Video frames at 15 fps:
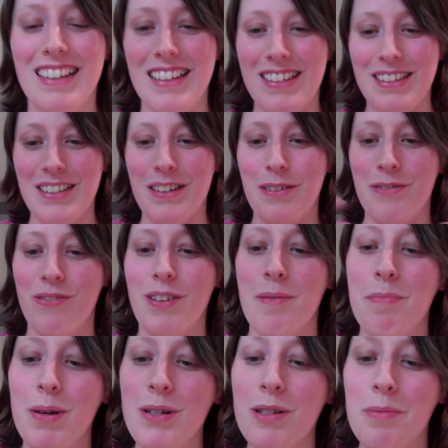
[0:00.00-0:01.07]
So for the
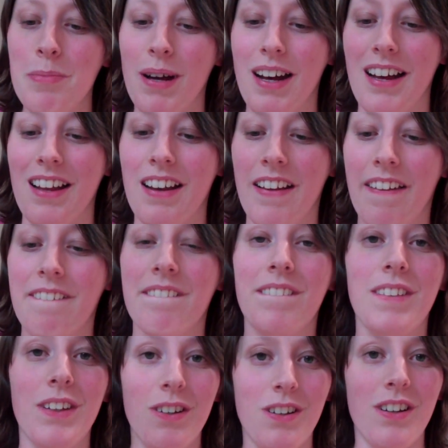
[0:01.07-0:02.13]
most part,
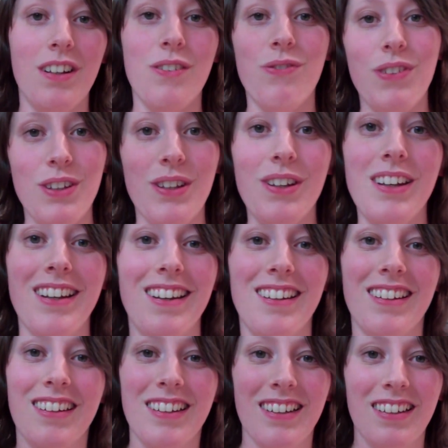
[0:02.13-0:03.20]
you're gonna feel good.
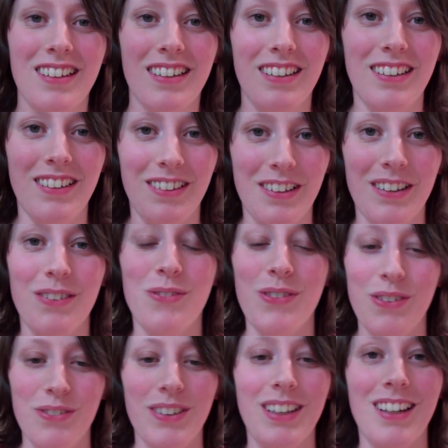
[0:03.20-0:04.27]
You're gonna
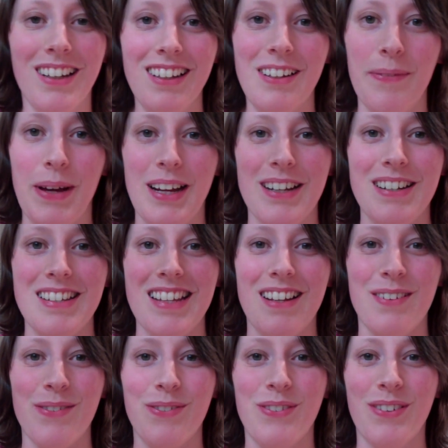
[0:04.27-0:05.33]
feel really good about
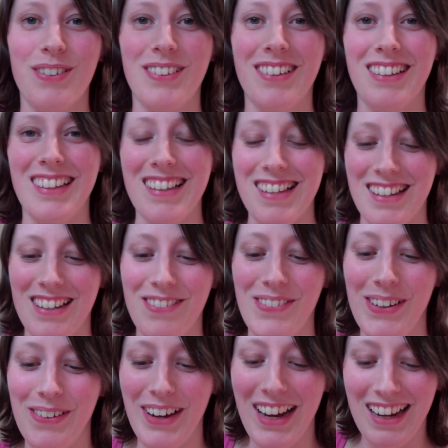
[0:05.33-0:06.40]
yourself. It's gonna be
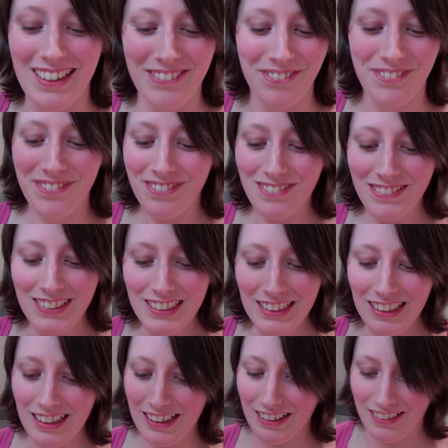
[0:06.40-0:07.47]
great.
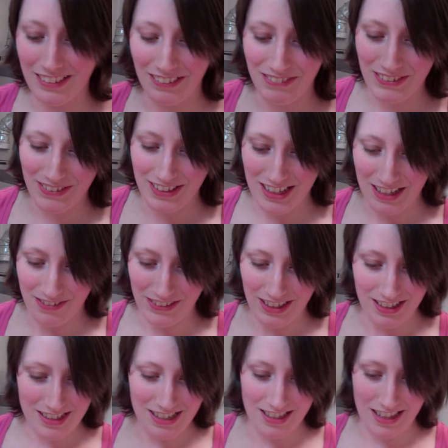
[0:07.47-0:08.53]
Let me think, what
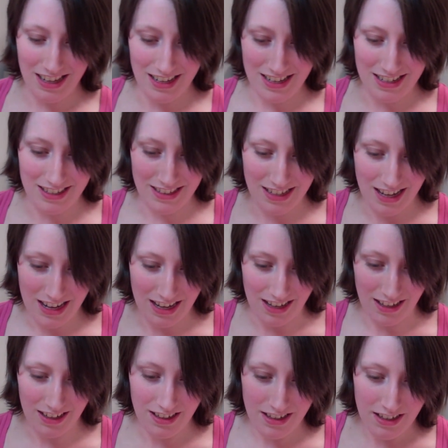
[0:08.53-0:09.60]
else is there to say?